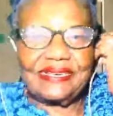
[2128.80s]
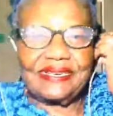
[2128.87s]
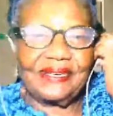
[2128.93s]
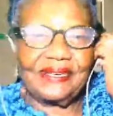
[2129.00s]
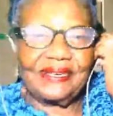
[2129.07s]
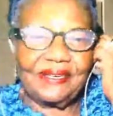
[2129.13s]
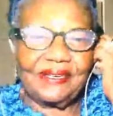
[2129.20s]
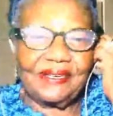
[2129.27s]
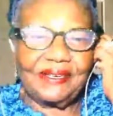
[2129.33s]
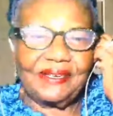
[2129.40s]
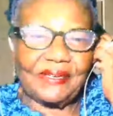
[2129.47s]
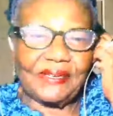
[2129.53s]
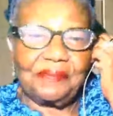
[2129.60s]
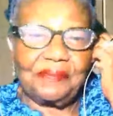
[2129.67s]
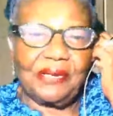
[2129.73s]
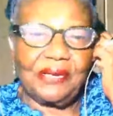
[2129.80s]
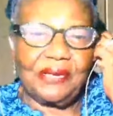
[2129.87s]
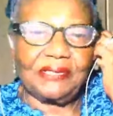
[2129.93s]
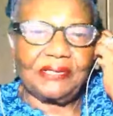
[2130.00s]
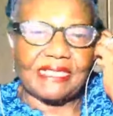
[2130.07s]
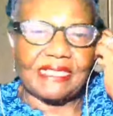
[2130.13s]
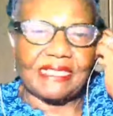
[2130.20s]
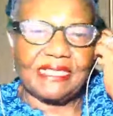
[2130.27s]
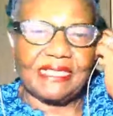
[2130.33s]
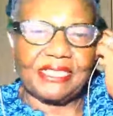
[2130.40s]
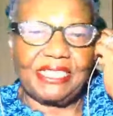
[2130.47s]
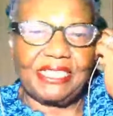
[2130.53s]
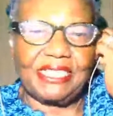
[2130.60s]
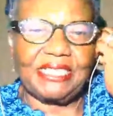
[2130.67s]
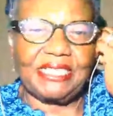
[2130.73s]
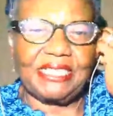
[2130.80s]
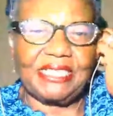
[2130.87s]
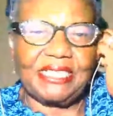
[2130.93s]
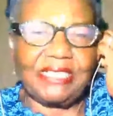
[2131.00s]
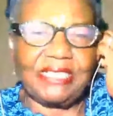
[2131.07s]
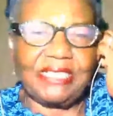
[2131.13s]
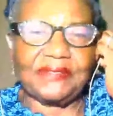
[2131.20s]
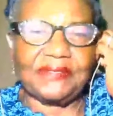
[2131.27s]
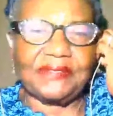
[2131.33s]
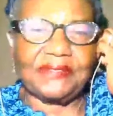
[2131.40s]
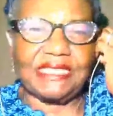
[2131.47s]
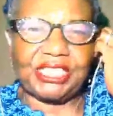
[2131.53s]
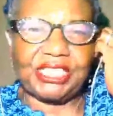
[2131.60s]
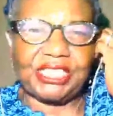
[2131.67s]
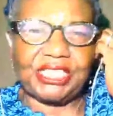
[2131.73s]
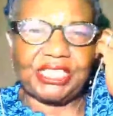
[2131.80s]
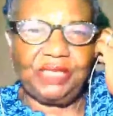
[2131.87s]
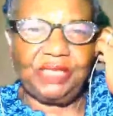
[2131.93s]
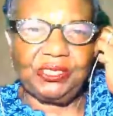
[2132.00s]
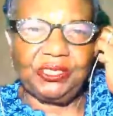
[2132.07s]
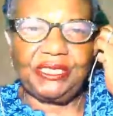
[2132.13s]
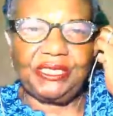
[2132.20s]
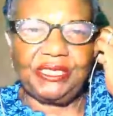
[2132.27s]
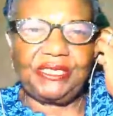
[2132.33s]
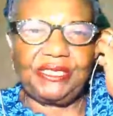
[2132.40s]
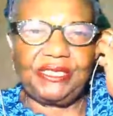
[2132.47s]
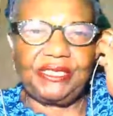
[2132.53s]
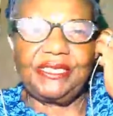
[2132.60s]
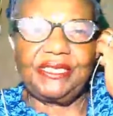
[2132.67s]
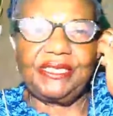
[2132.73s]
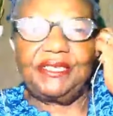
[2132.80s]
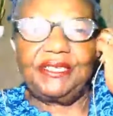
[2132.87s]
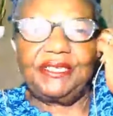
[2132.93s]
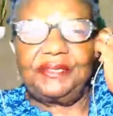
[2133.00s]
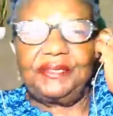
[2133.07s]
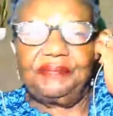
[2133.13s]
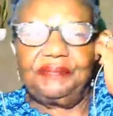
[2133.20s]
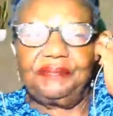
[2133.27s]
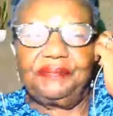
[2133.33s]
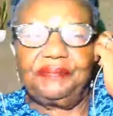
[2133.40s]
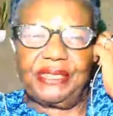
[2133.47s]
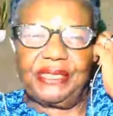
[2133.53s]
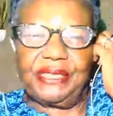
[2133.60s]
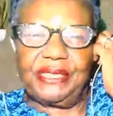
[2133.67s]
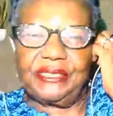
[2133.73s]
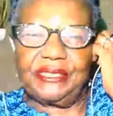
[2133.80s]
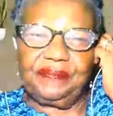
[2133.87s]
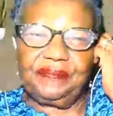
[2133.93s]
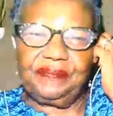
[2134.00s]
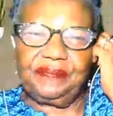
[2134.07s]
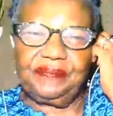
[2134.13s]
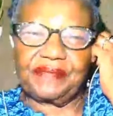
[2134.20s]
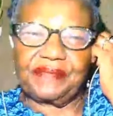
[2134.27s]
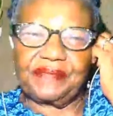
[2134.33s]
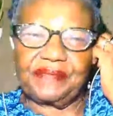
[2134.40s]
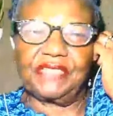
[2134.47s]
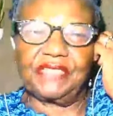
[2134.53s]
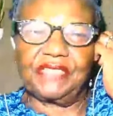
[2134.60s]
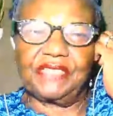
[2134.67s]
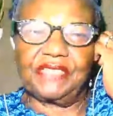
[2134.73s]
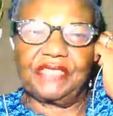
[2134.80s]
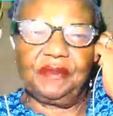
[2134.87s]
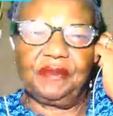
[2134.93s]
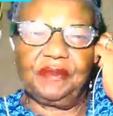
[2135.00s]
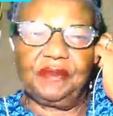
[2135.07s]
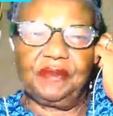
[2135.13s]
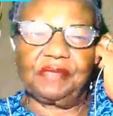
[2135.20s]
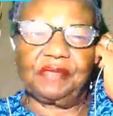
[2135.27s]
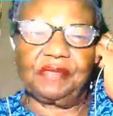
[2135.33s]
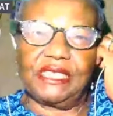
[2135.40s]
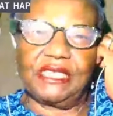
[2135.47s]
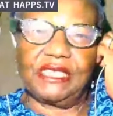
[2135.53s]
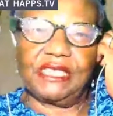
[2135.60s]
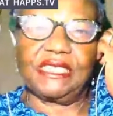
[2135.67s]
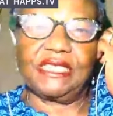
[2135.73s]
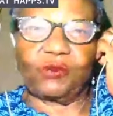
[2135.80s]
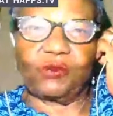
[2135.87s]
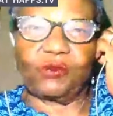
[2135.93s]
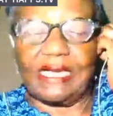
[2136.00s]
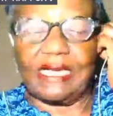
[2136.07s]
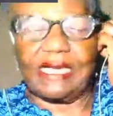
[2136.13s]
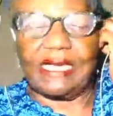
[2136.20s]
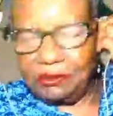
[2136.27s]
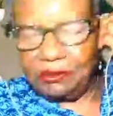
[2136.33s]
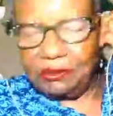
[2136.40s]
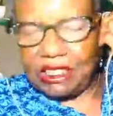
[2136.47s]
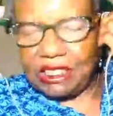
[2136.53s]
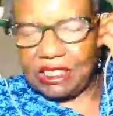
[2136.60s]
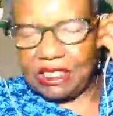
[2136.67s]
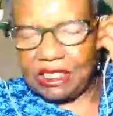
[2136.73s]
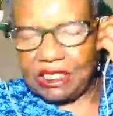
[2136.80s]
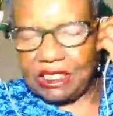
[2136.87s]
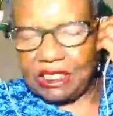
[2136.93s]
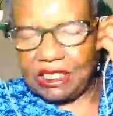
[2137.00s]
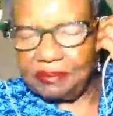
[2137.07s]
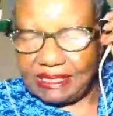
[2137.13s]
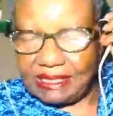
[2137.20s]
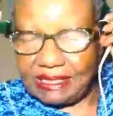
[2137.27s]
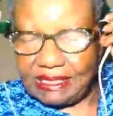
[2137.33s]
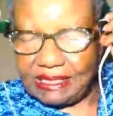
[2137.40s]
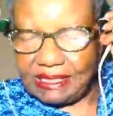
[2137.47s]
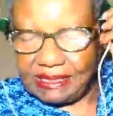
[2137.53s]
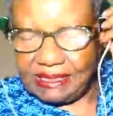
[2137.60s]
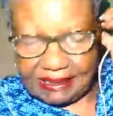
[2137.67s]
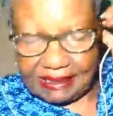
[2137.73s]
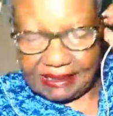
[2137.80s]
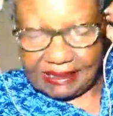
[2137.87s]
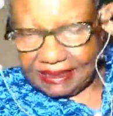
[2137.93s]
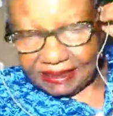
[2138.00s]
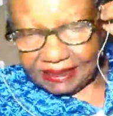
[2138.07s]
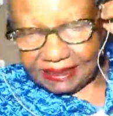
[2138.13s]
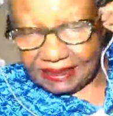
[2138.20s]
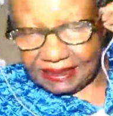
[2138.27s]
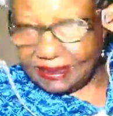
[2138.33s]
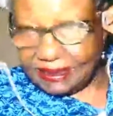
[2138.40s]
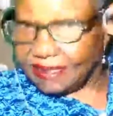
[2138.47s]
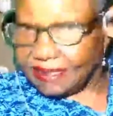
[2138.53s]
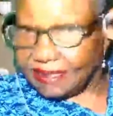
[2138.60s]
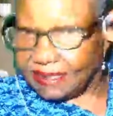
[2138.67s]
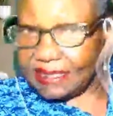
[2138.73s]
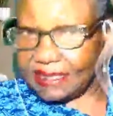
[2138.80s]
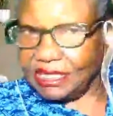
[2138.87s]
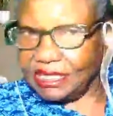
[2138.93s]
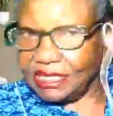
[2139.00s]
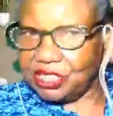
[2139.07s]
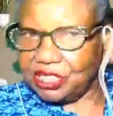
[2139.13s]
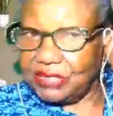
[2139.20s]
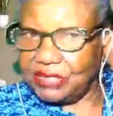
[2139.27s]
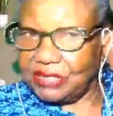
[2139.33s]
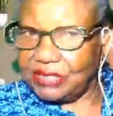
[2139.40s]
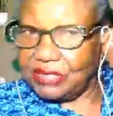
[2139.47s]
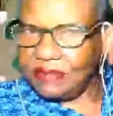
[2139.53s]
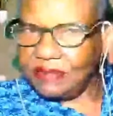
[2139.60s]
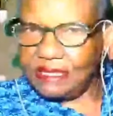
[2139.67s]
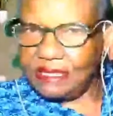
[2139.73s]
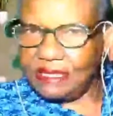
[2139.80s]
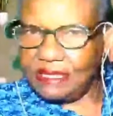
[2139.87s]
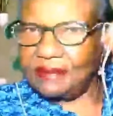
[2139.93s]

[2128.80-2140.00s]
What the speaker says: Okay, Mary says she don't think that she would. Mary, can you give me some reasons why so we can begin a discussion on that?